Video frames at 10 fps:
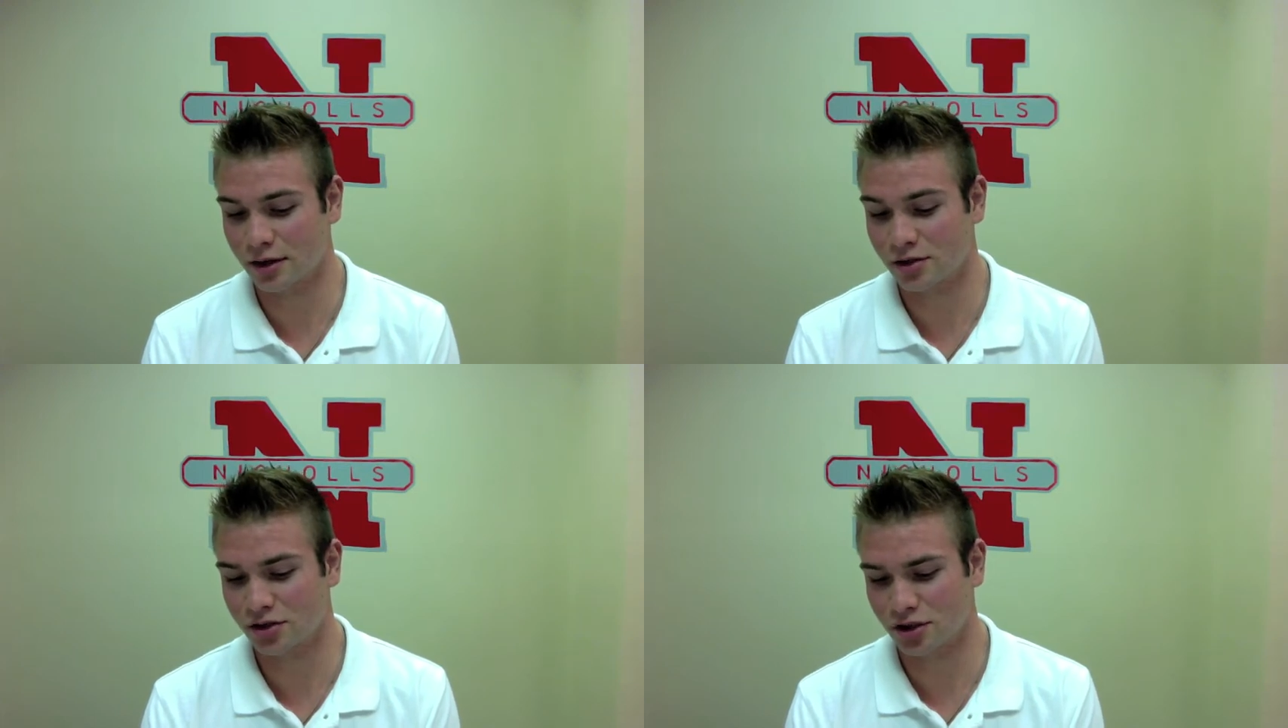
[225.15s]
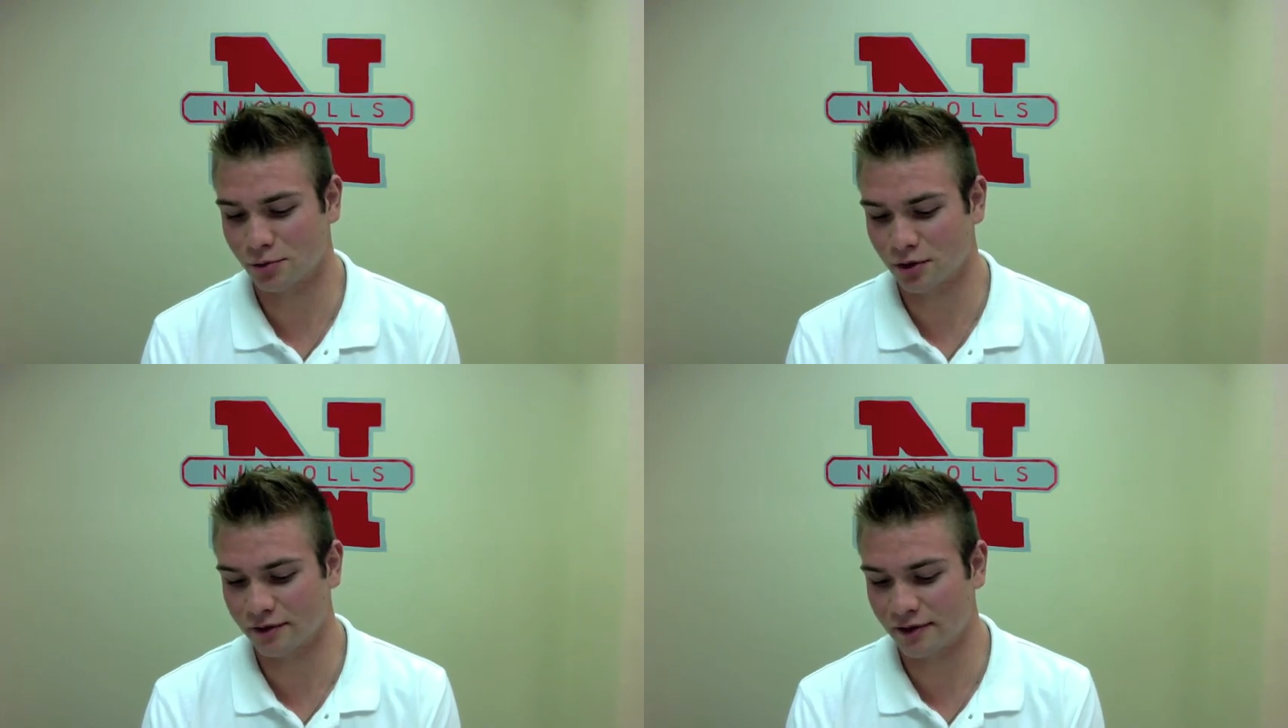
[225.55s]
some
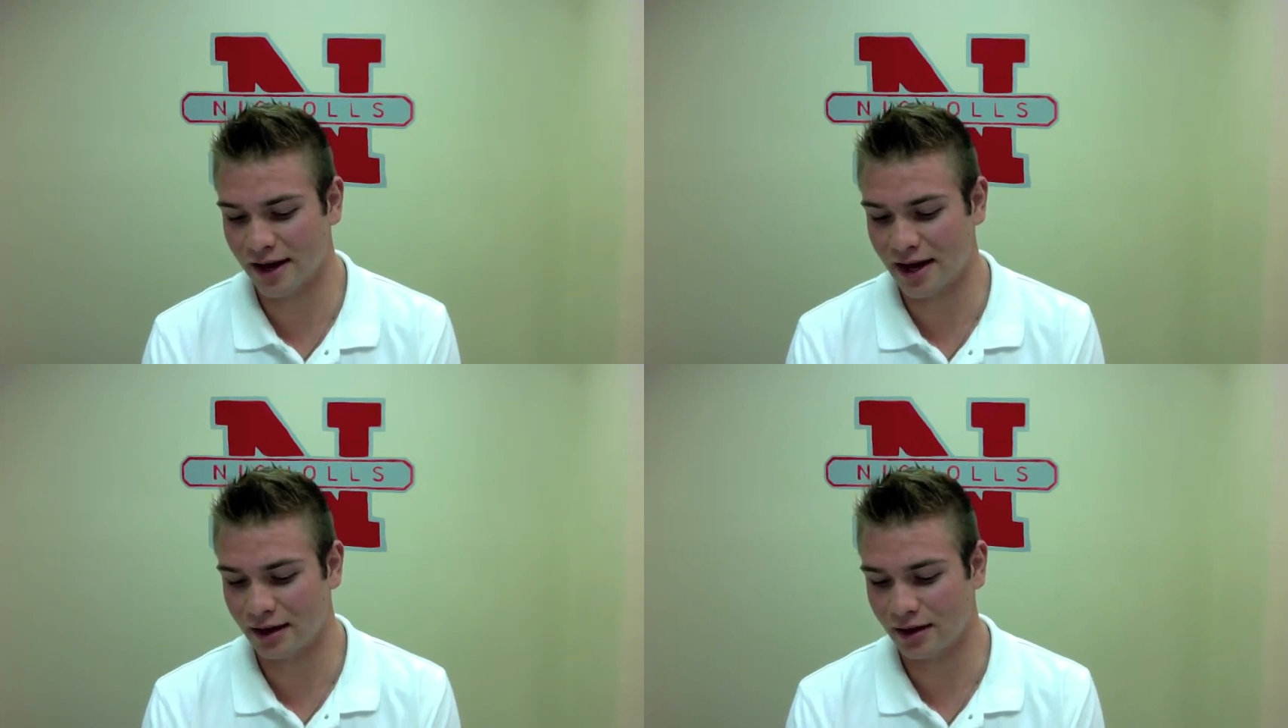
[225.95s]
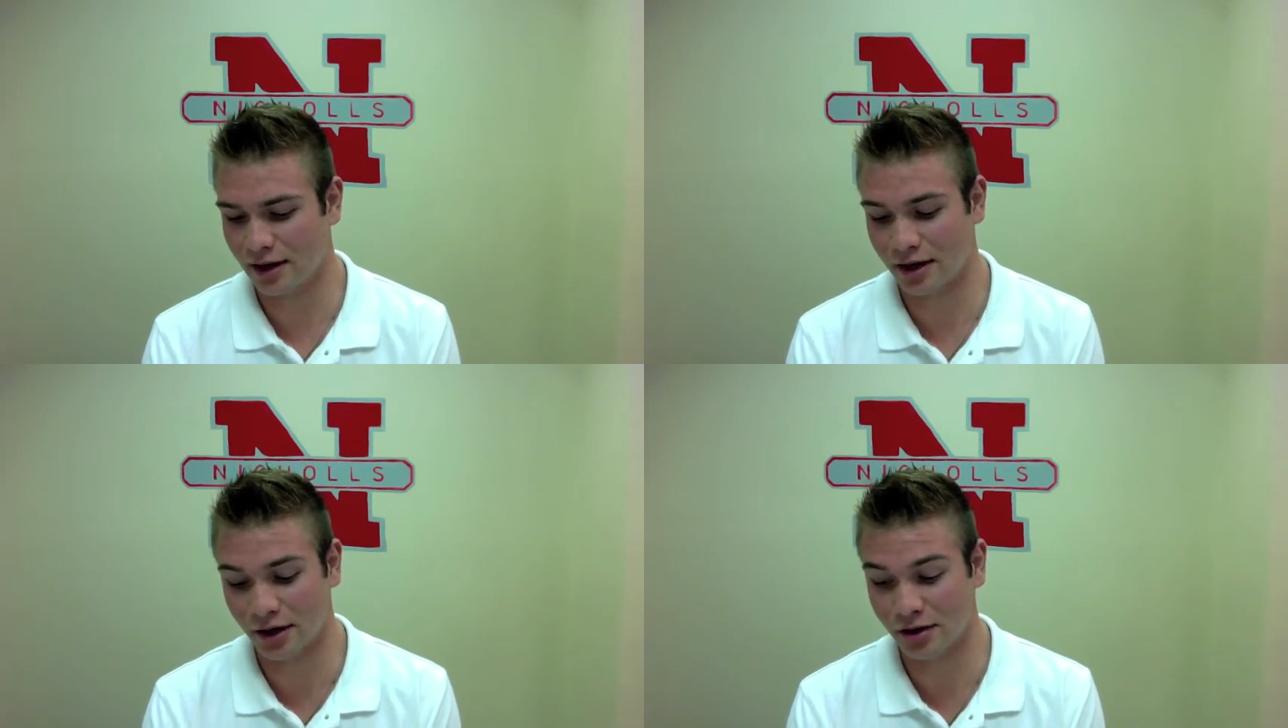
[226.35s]
were flat,
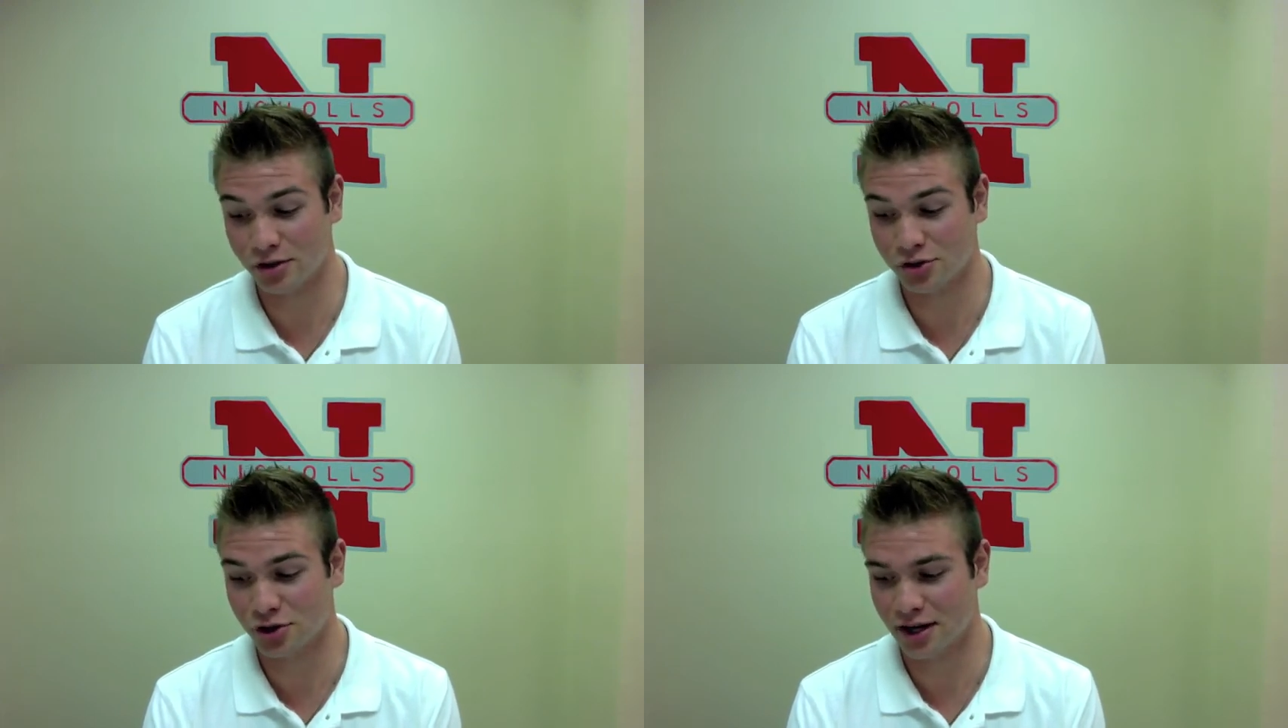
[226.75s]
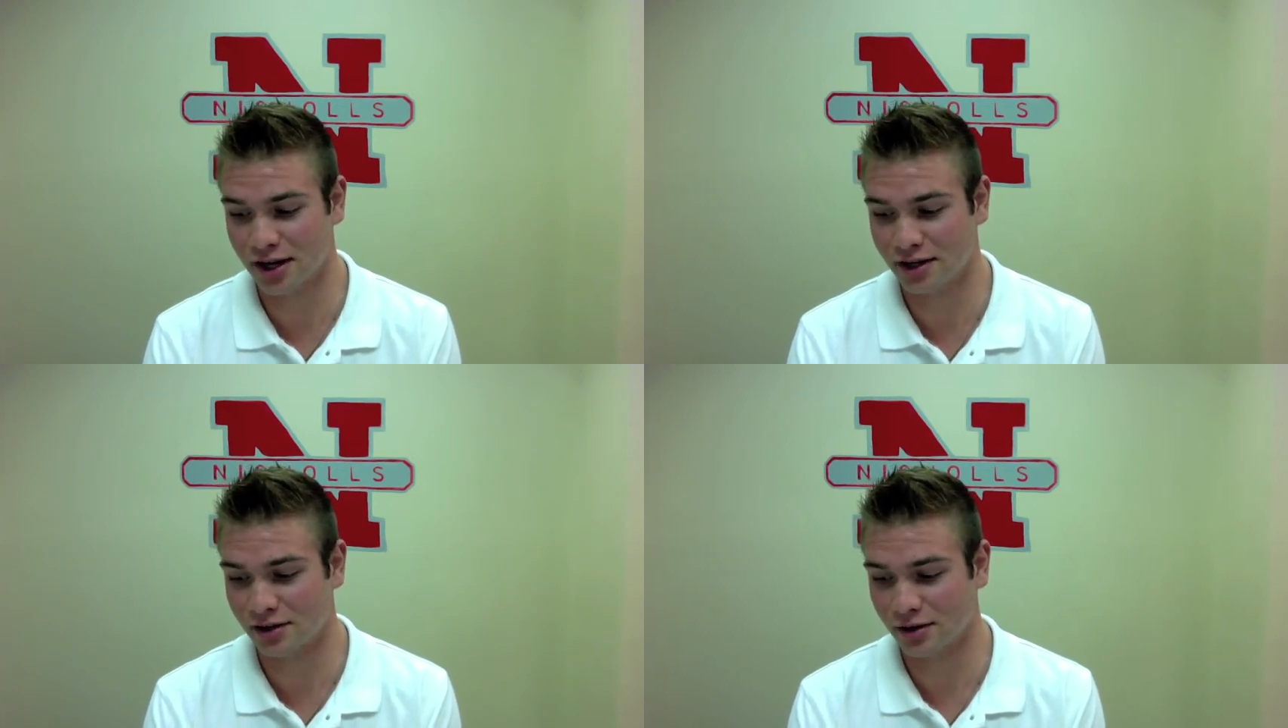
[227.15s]
and others
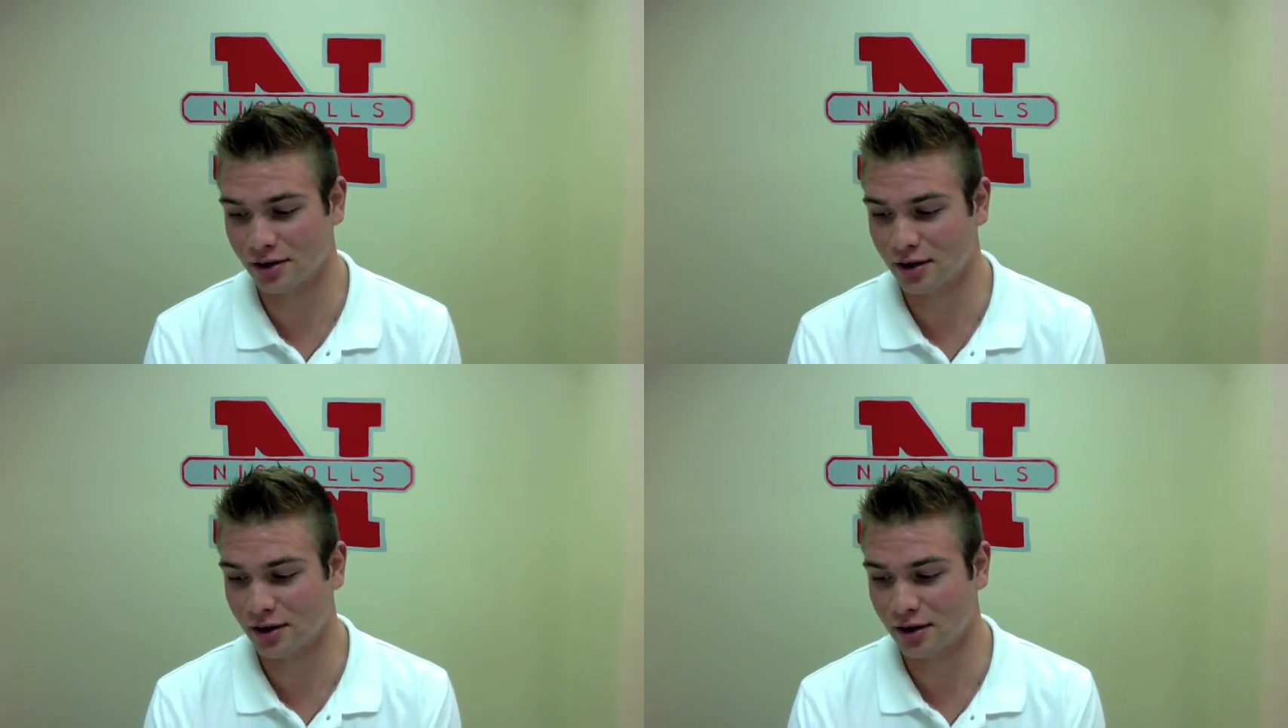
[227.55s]
triangular.